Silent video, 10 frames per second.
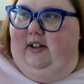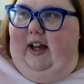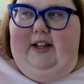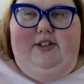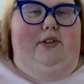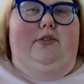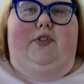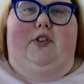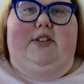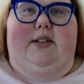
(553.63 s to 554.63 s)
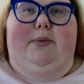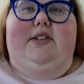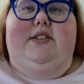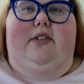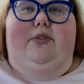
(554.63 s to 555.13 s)
I don't foresee
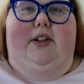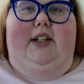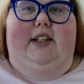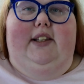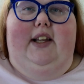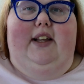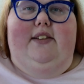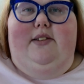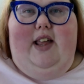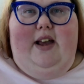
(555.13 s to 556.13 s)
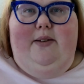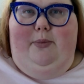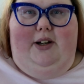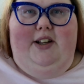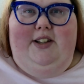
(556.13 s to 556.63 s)
myself reading that
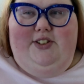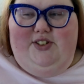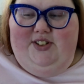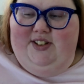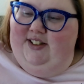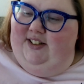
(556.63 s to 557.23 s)
much.